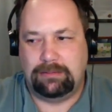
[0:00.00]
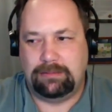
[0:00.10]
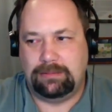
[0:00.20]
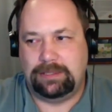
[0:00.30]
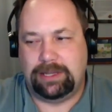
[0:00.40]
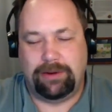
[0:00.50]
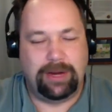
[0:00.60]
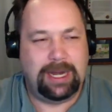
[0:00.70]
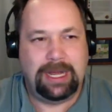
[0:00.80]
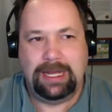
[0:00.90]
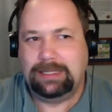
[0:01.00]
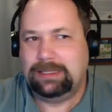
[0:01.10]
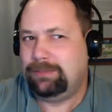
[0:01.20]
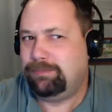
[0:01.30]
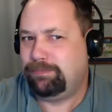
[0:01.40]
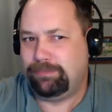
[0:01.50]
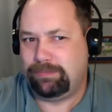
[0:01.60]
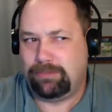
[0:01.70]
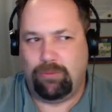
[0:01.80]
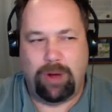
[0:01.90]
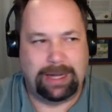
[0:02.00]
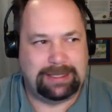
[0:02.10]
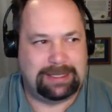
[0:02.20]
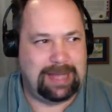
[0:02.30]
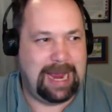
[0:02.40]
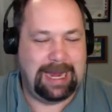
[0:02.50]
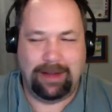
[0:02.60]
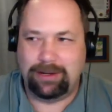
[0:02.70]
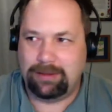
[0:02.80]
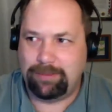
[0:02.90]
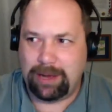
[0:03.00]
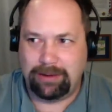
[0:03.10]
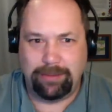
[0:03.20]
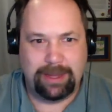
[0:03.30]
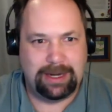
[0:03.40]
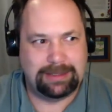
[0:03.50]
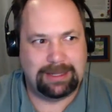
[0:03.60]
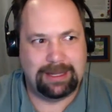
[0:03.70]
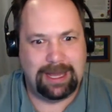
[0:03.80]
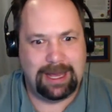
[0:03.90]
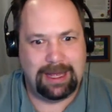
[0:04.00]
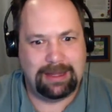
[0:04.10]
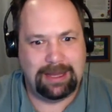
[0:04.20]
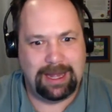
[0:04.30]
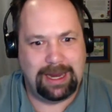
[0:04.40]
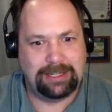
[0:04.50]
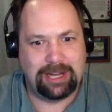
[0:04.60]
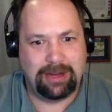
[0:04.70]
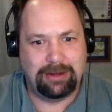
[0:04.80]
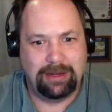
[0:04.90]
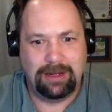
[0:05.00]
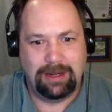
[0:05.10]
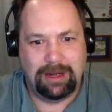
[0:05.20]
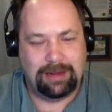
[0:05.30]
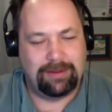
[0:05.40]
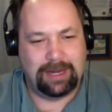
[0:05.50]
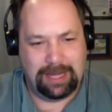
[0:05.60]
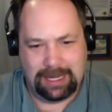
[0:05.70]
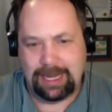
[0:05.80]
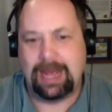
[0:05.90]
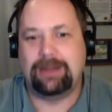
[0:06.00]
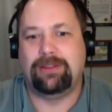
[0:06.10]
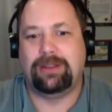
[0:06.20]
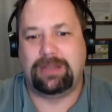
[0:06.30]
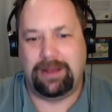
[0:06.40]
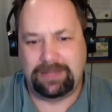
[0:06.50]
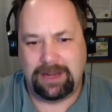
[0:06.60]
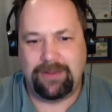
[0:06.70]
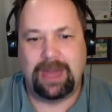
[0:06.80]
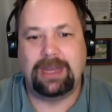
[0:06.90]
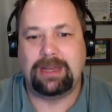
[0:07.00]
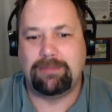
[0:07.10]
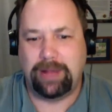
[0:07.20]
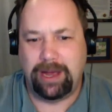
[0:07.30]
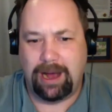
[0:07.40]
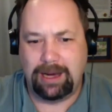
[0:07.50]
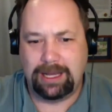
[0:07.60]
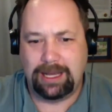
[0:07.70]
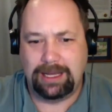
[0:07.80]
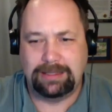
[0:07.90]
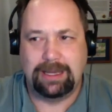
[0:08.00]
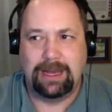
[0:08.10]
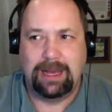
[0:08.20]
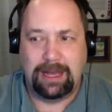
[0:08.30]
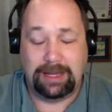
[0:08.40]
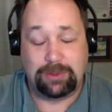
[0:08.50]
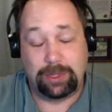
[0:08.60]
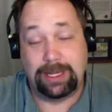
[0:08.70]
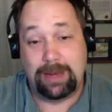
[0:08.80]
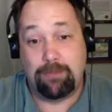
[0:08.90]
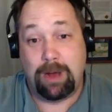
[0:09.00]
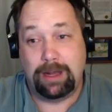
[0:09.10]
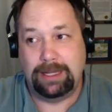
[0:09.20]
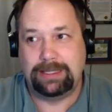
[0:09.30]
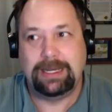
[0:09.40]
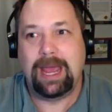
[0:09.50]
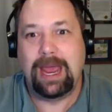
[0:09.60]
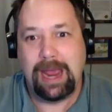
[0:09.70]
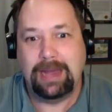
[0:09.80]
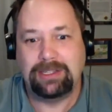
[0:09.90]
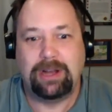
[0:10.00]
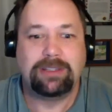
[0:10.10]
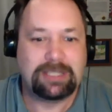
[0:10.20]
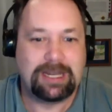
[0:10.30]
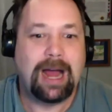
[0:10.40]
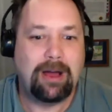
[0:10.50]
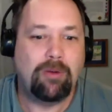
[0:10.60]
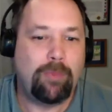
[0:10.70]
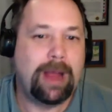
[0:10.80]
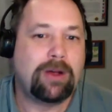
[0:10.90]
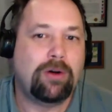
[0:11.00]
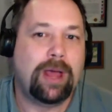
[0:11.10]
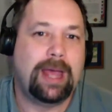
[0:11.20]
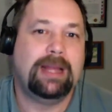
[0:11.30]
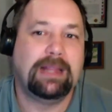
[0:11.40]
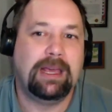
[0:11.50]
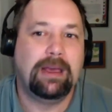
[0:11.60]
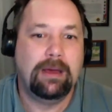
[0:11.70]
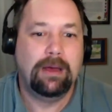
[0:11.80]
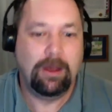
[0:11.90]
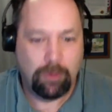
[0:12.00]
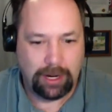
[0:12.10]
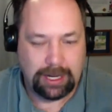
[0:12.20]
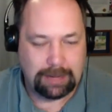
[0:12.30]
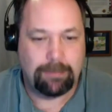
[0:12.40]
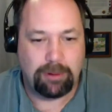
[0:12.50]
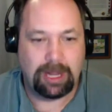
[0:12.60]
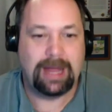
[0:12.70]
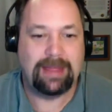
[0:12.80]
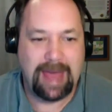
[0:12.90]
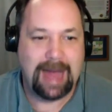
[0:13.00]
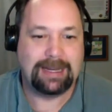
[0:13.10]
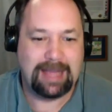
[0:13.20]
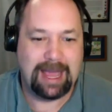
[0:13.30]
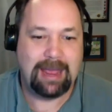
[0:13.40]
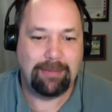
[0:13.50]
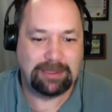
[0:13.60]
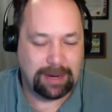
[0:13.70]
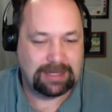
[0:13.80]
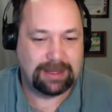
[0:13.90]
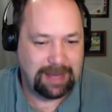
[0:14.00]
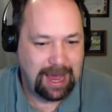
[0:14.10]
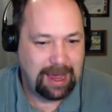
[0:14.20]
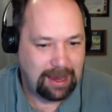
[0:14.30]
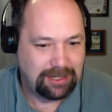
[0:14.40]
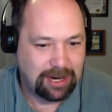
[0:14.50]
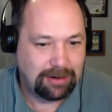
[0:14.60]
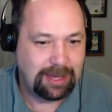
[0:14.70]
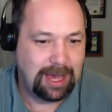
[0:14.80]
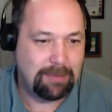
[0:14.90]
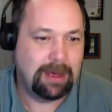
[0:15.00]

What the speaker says: Severini has 800 penalty minutes in the NHL. I mean, he can handle the tough stuff and he can play hockey. He's really he's an AHL style Michael Haley, where he can play that game, especially the AHL game.